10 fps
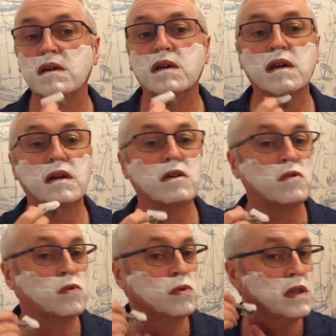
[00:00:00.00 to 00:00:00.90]
it
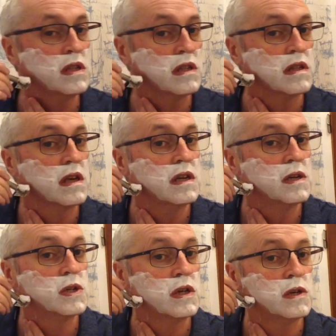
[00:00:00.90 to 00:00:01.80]
increases
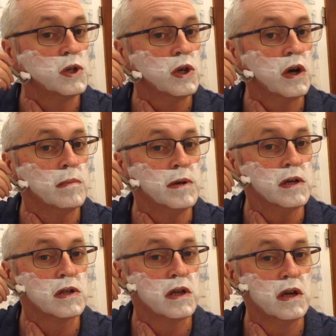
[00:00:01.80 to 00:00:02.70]
its
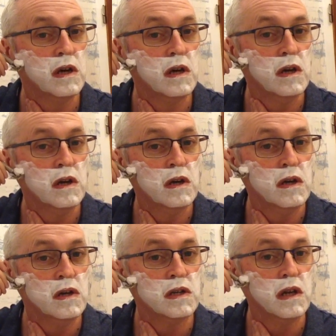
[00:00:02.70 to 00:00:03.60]
sharpness
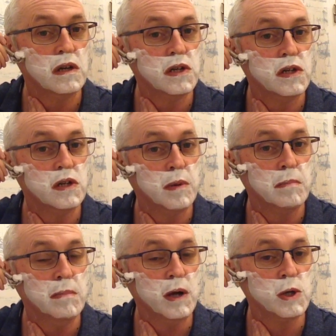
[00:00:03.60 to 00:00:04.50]
to be
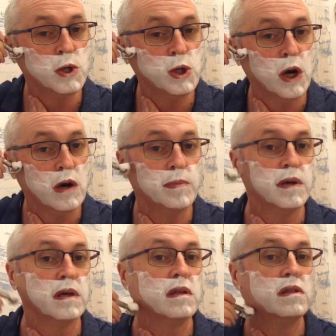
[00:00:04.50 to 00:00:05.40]
much
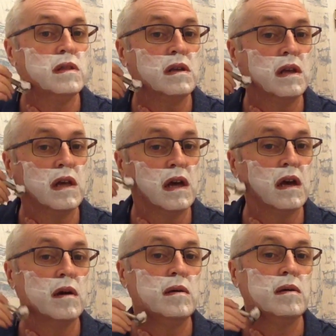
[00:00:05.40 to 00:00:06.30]
sharper than
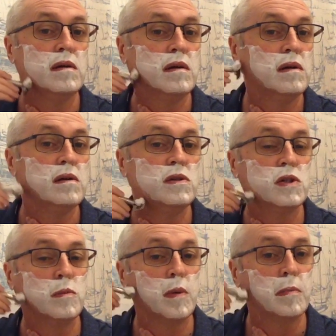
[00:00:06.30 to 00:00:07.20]
the
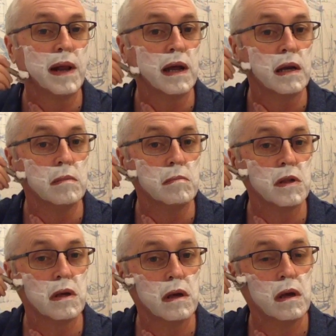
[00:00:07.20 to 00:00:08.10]
Super Platinums,
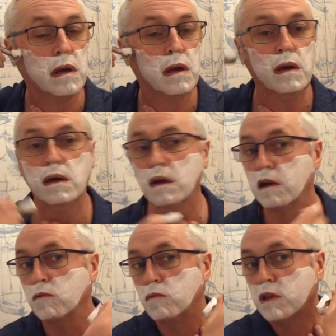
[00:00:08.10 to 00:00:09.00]
and
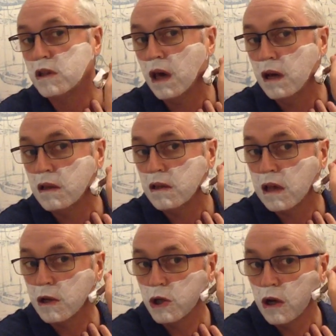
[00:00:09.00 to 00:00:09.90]
it retains
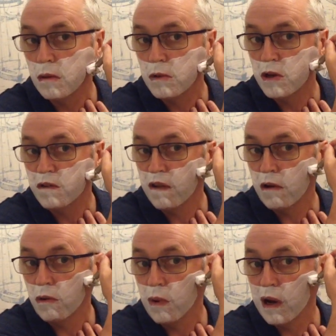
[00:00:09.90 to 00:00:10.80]
that sharpness
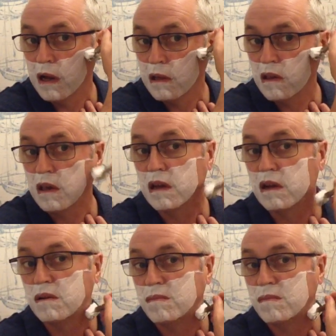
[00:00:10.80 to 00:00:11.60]
very well indeed.